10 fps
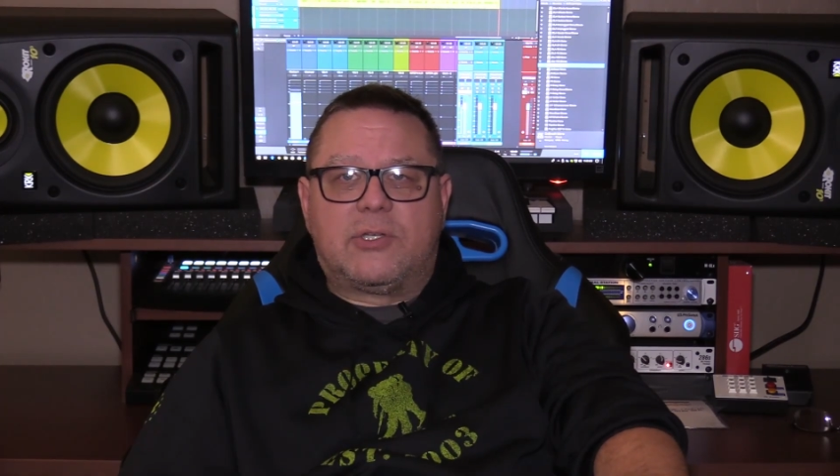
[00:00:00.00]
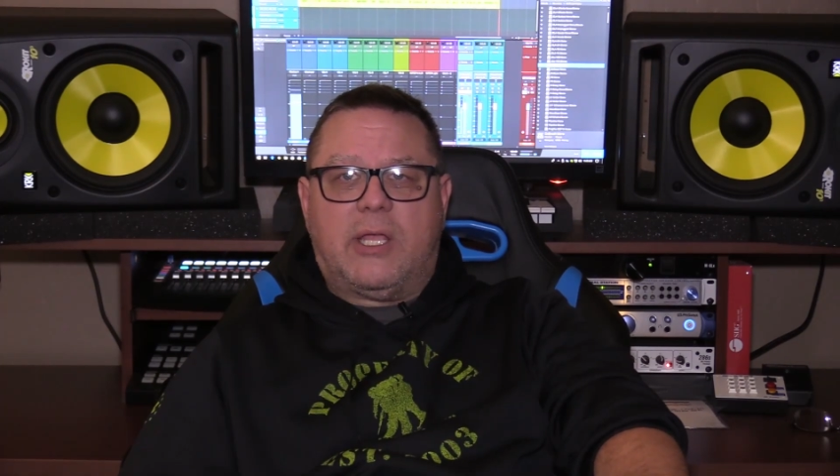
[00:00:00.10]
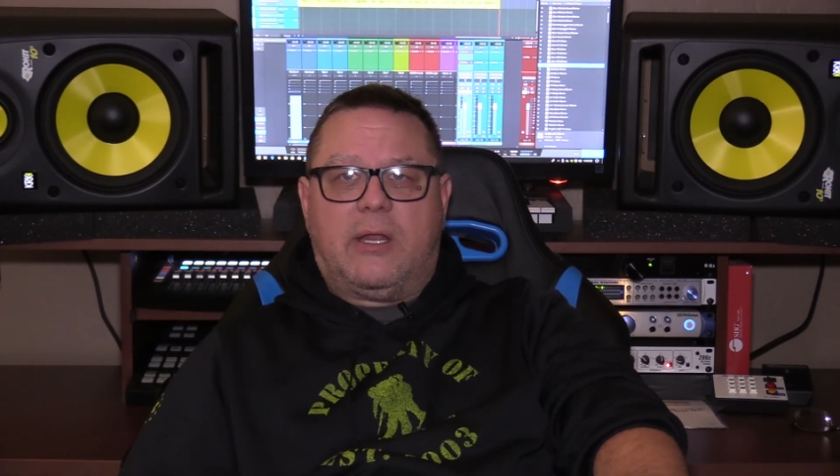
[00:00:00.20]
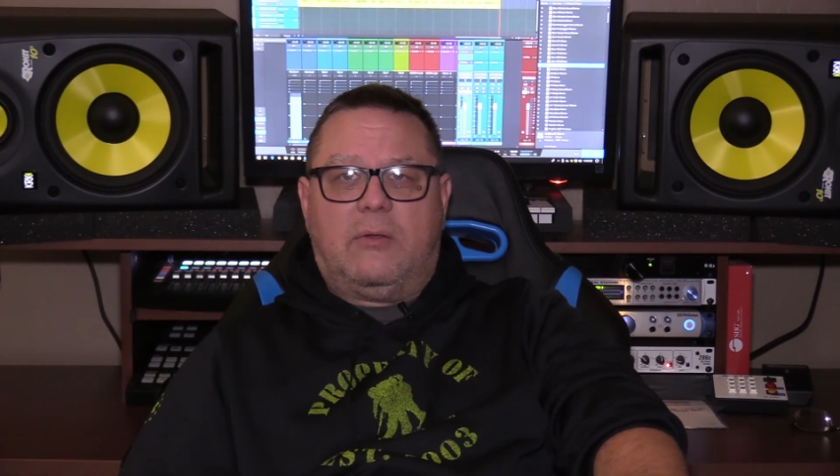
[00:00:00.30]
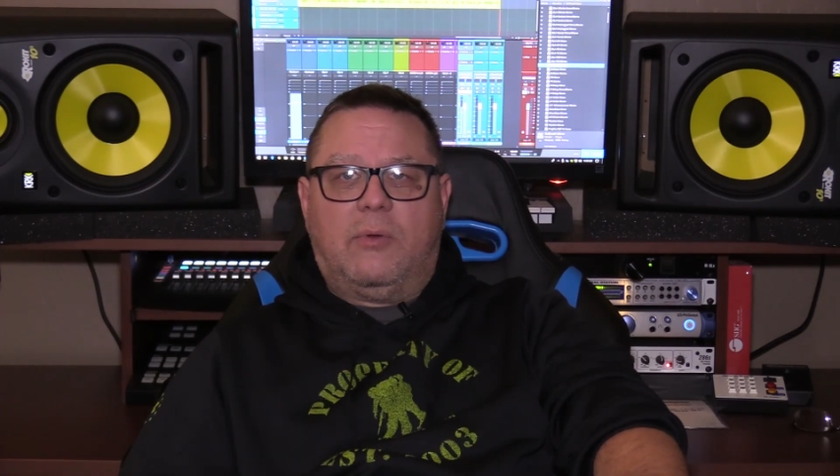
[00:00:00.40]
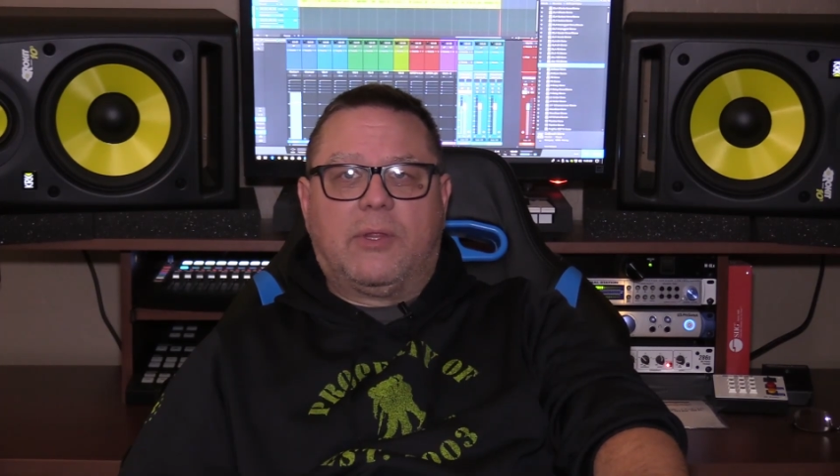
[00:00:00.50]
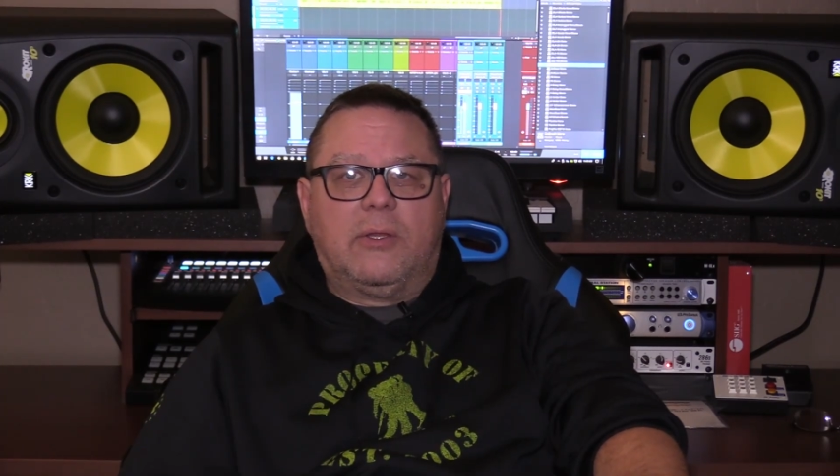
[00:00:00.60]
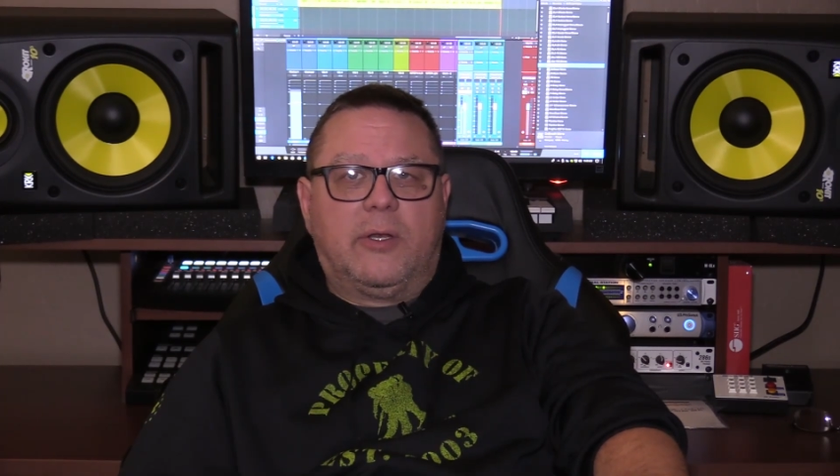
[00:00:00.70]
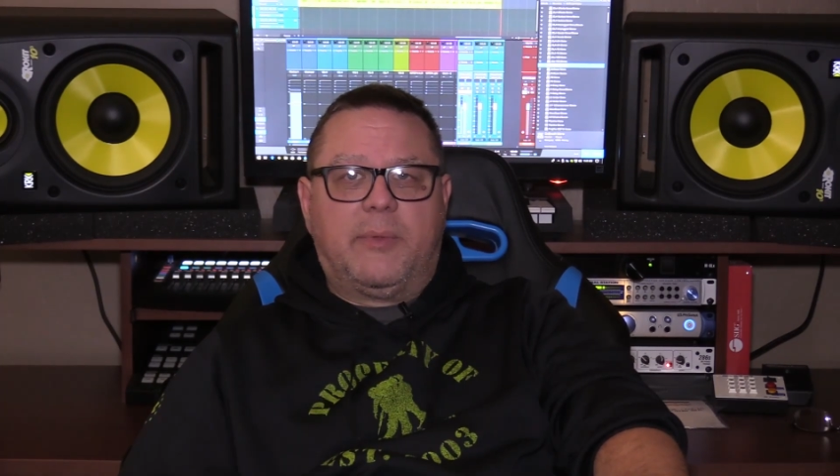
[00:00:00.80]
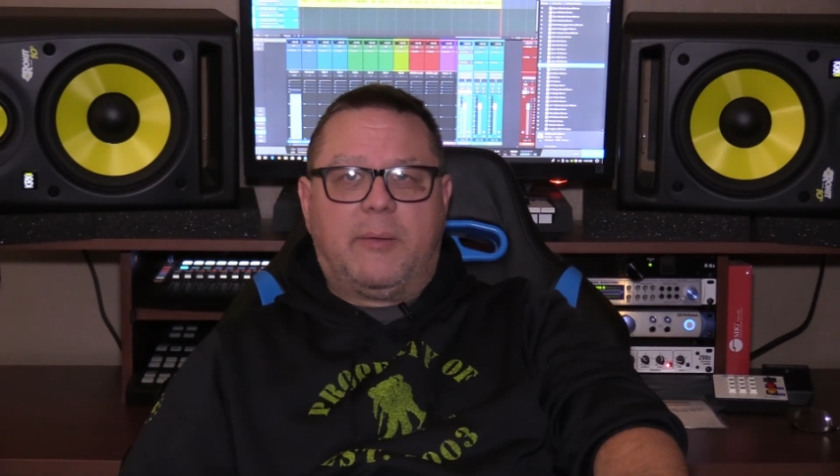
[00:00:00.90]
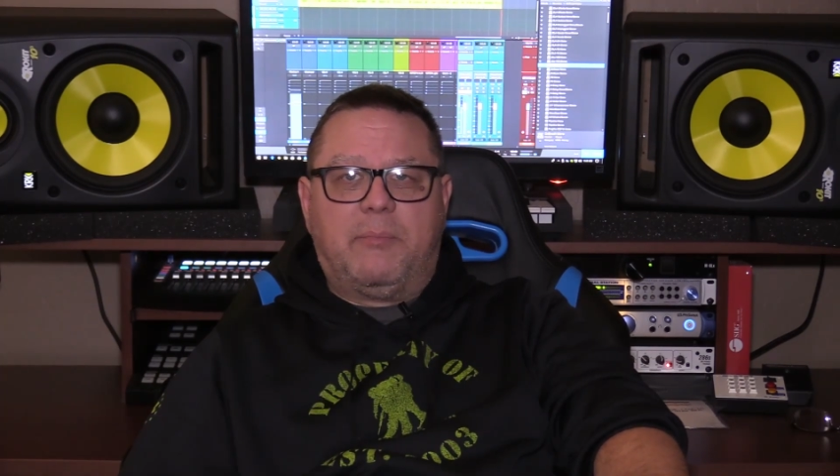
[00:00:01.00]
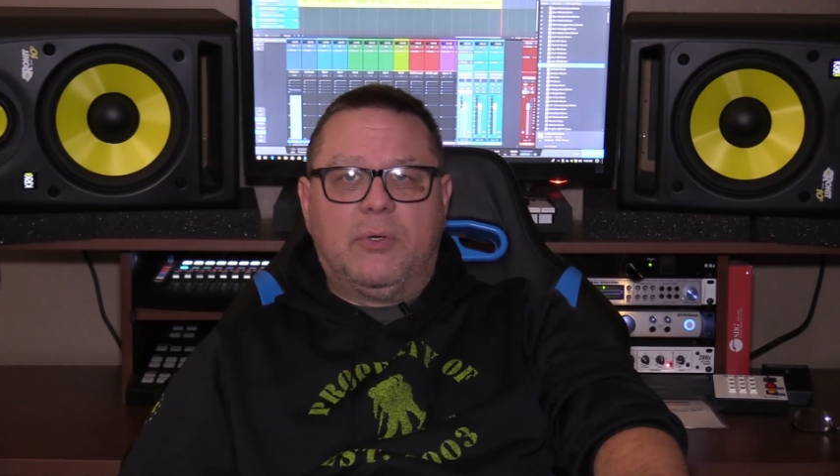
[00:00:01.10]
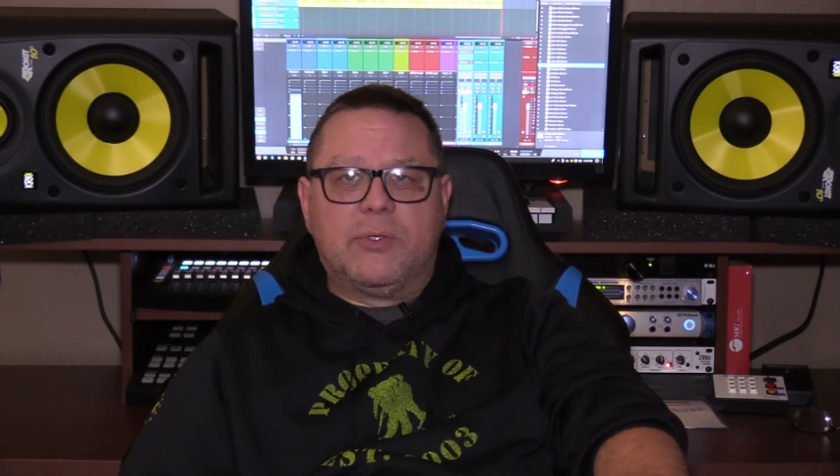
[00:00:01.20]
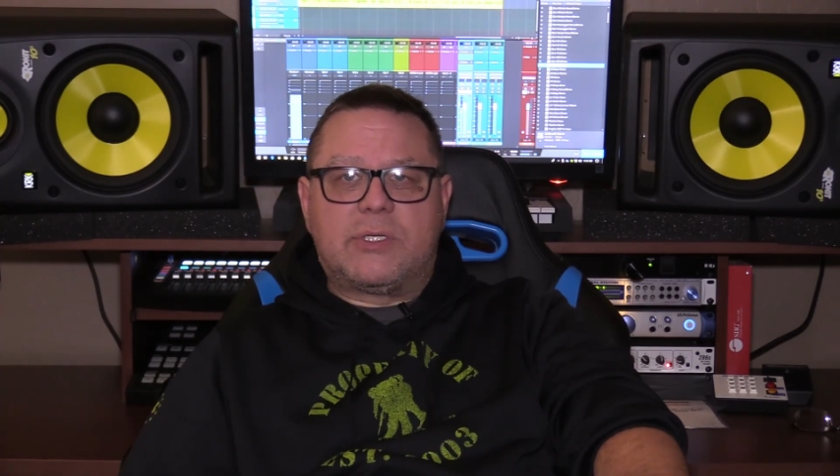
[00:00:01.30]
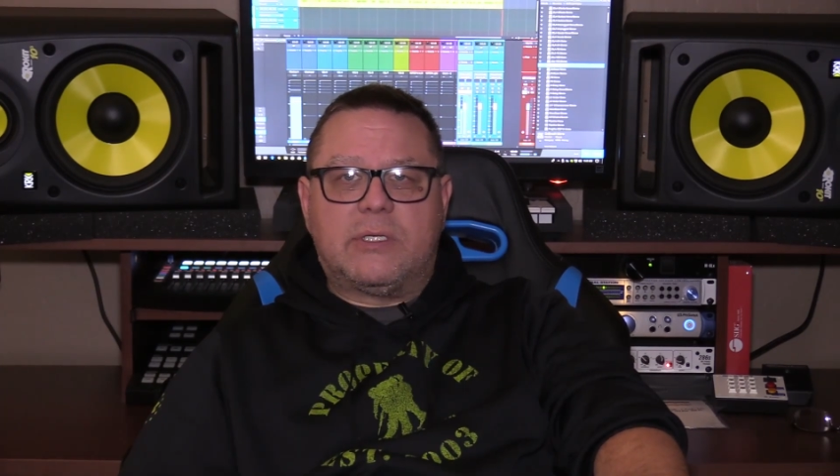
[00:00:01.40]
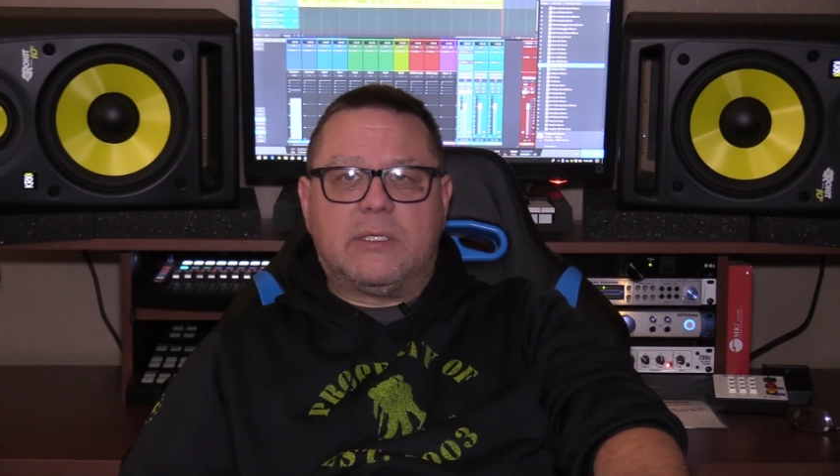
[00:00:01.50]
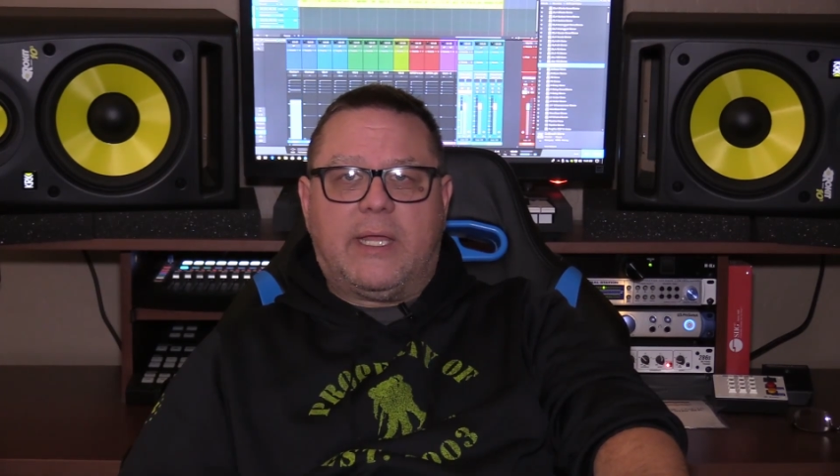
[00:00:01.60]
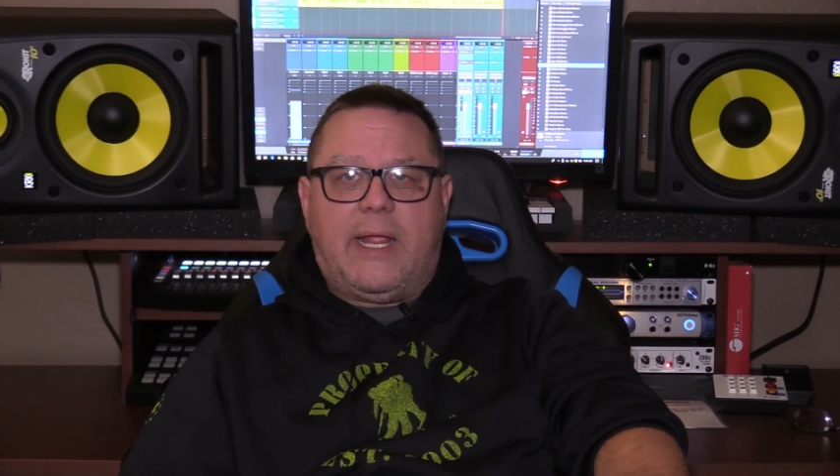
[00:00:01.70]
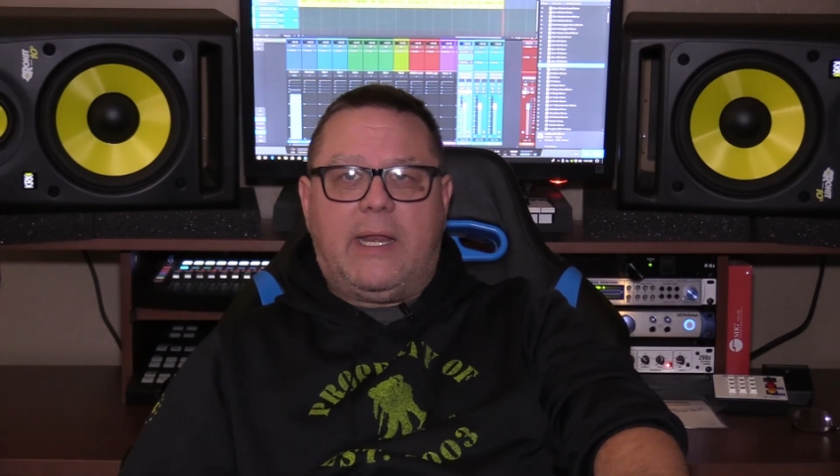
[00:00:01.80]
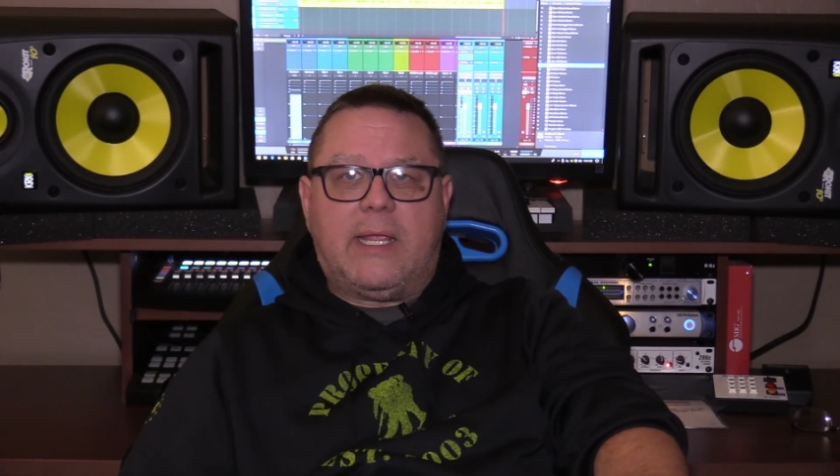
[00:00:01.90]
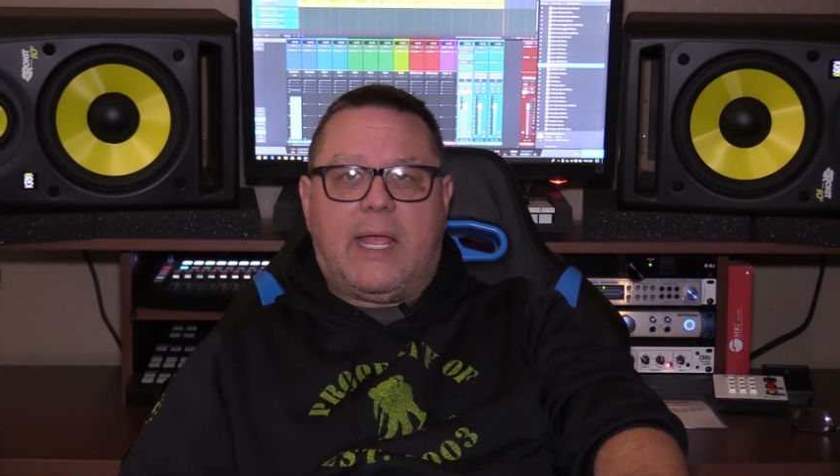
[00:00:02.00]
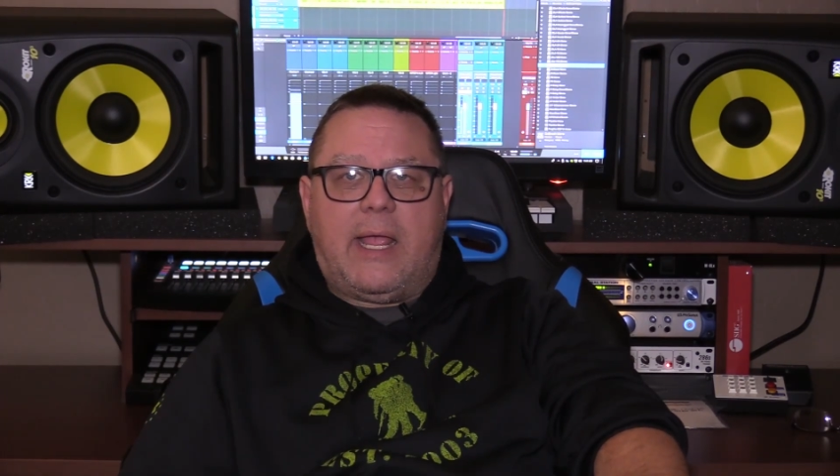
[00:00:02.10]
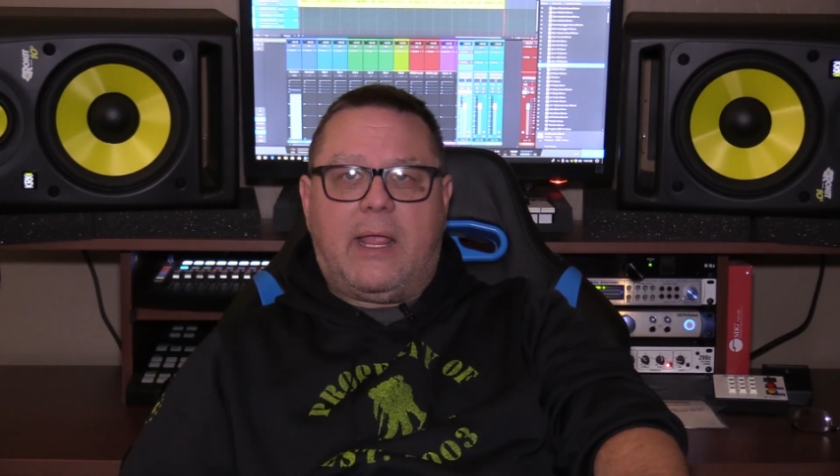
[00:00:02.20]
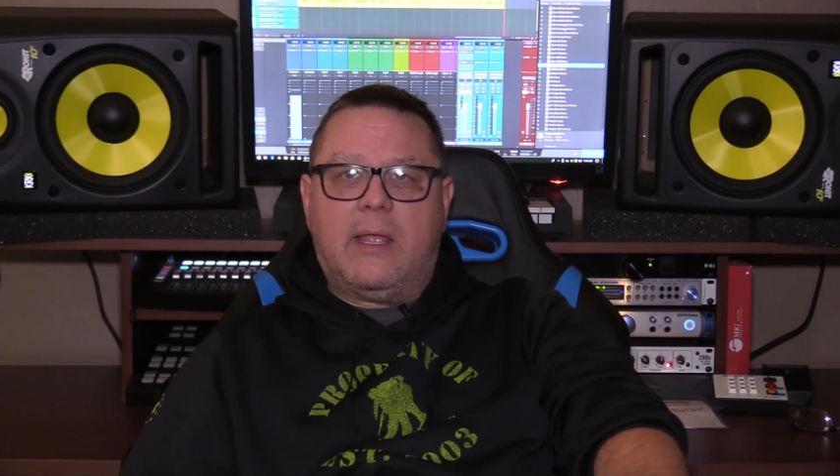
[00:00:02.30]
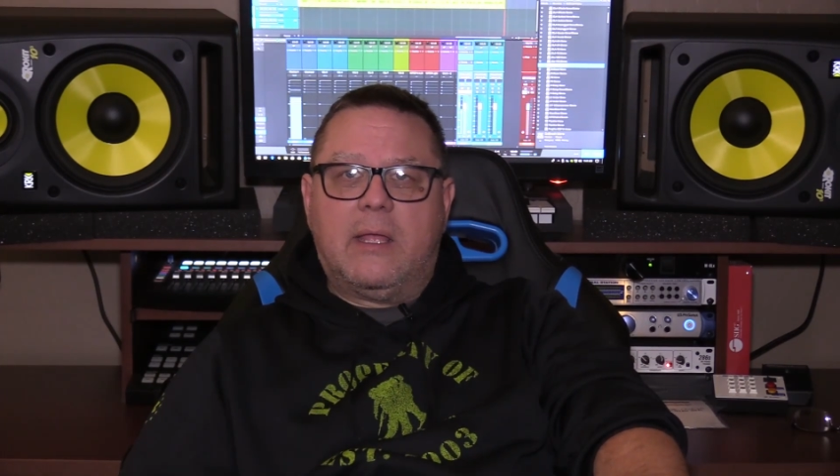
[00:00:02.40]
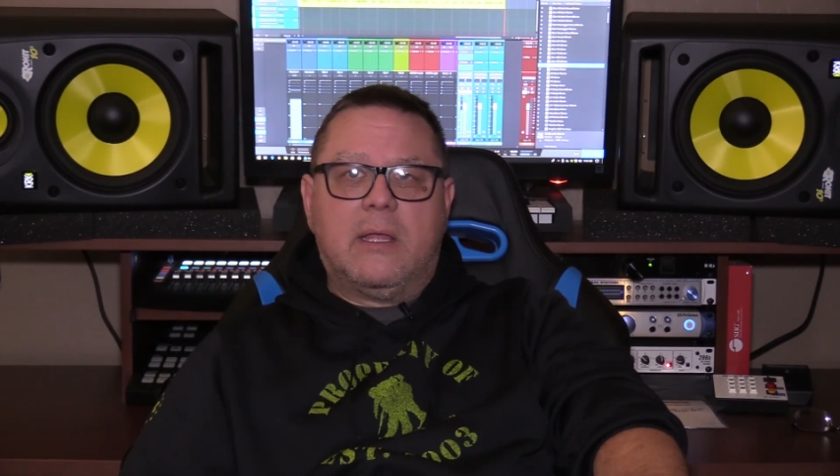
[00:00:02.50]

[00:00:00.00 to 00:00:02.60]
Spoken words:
channel with a little bit of boost at 8K.